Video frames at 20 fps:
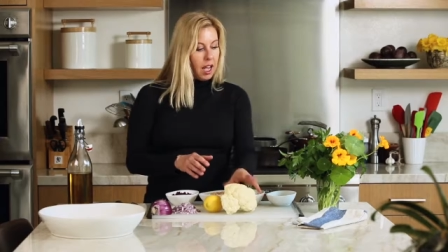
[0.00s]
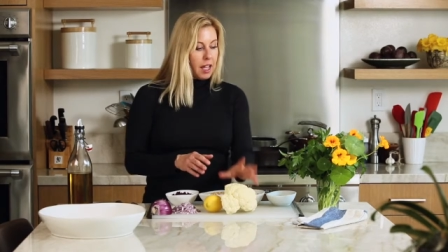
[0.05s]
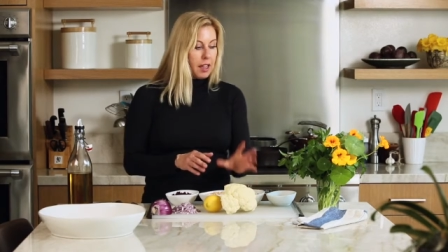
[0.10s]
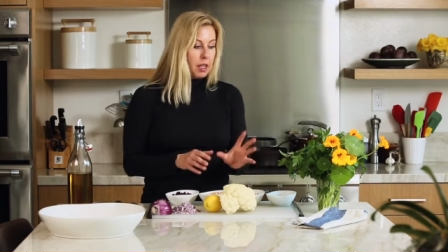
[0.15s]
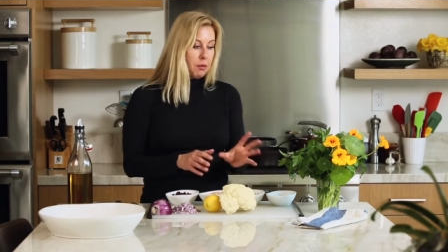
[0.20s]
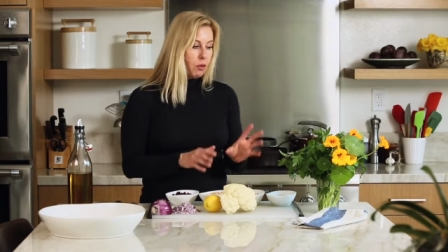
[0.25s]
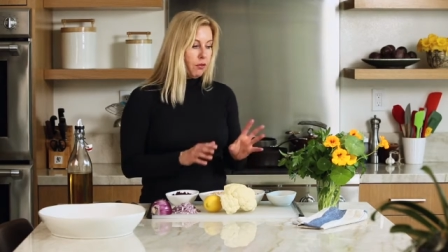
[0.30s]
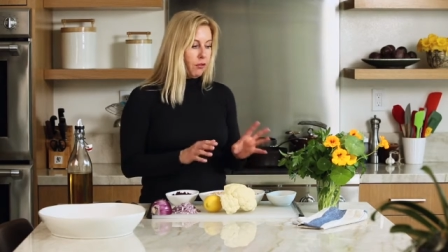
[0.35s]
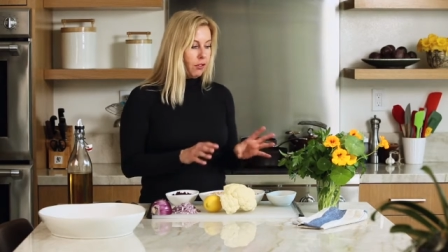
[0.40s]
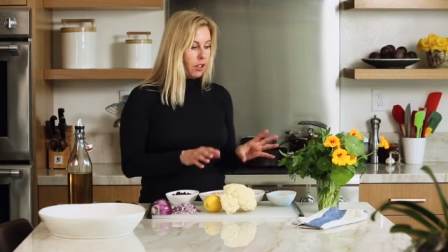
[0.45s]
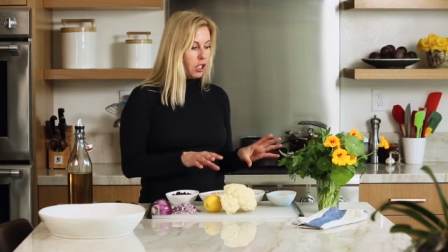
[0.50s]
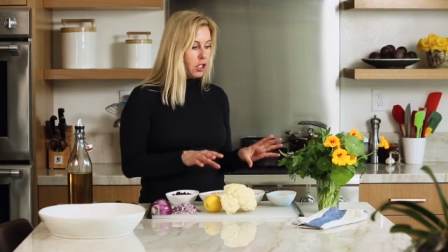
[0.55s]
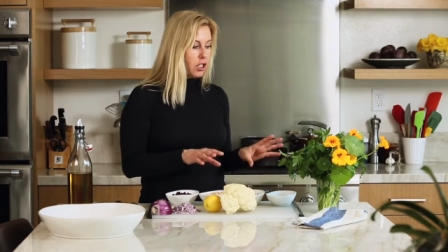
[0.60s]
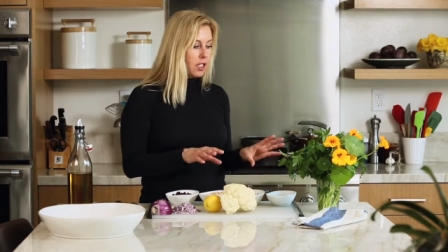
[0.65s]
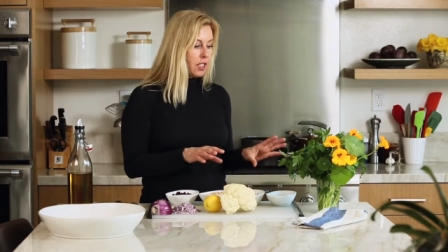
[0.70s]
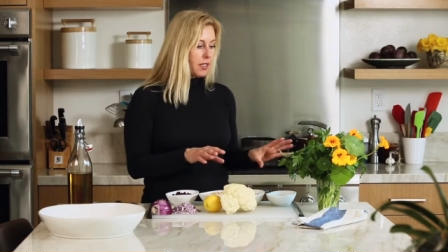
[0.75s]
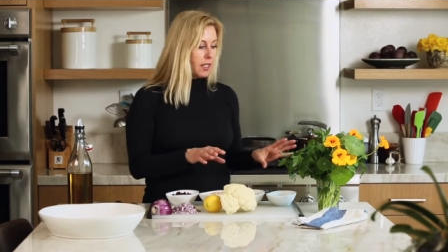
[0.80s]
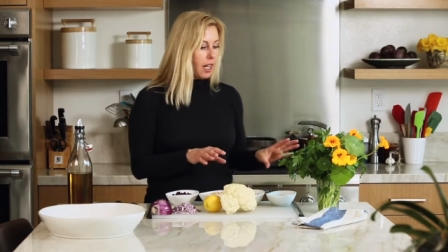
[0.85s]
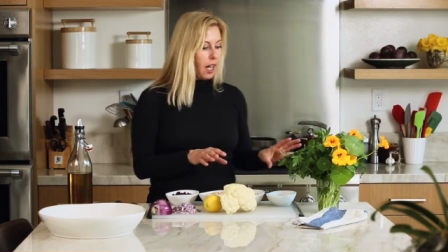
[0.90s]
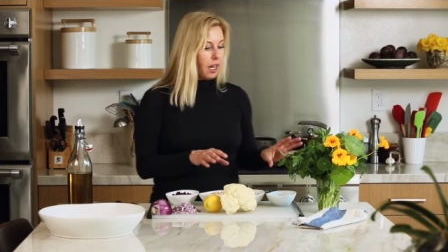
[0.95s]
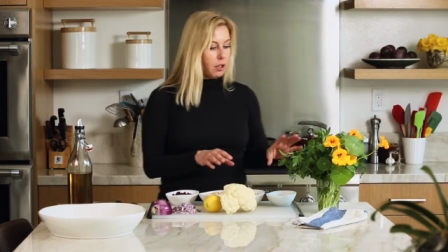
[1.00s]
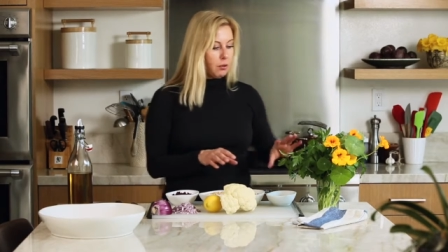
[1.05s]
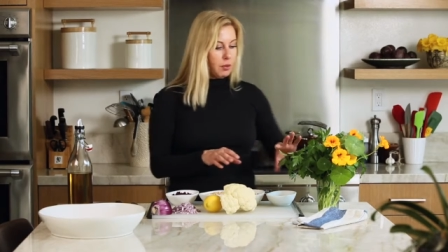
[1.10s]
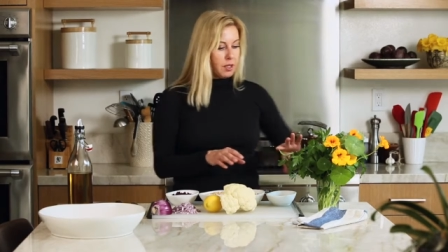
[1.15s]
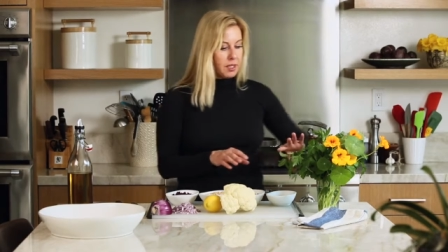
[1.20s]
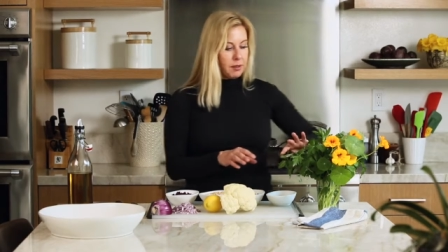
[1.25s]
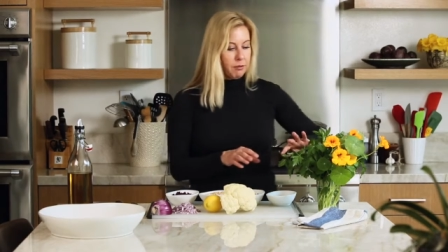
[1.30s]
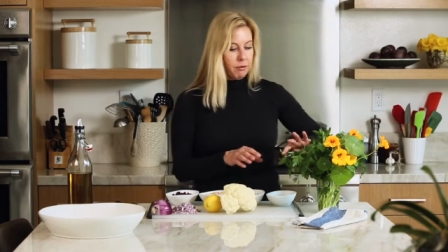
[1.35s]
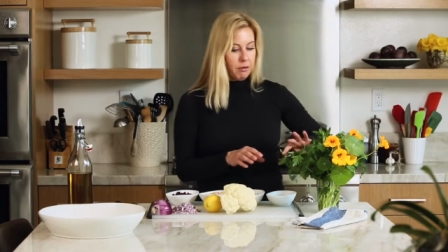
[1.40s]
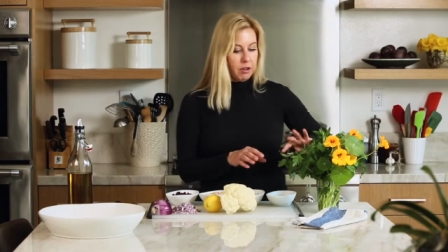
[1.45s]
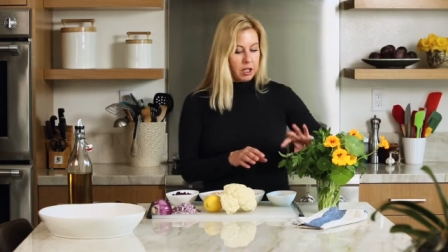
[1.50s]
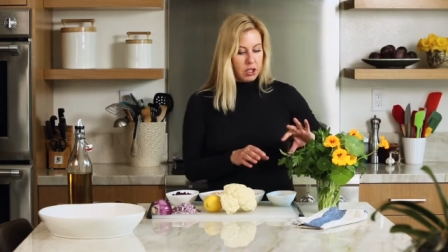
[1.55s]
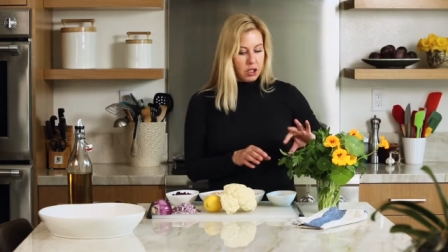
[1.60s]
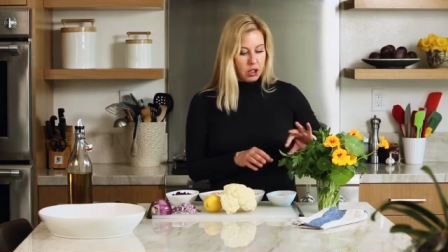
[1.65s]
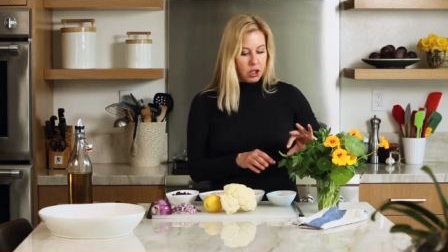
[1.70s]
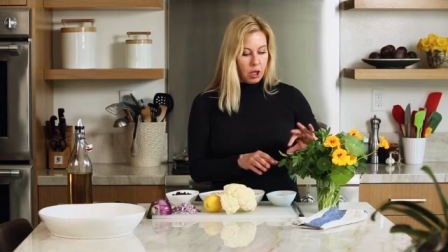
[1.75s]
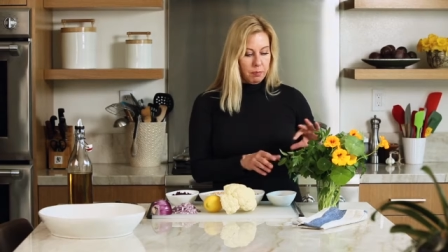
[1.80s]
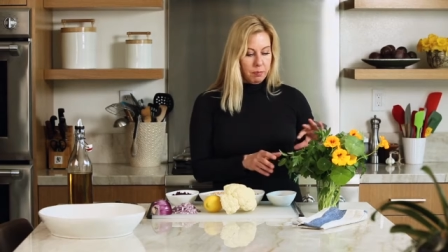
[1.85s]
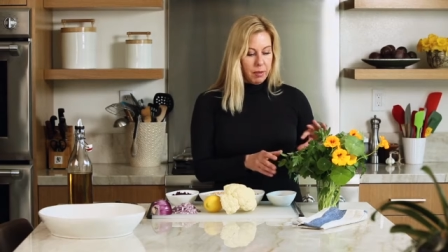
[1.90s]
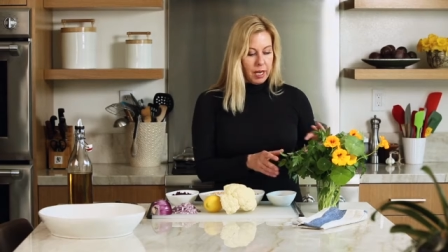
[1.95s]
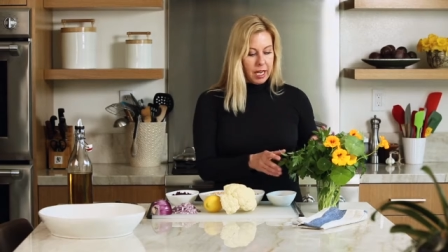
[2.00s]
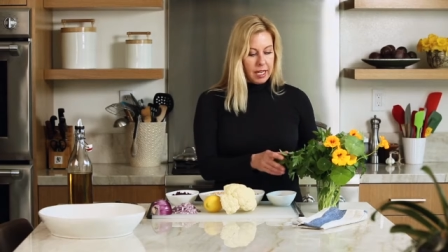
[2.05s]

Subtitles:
And then we'll finish the salad with some fresh chopped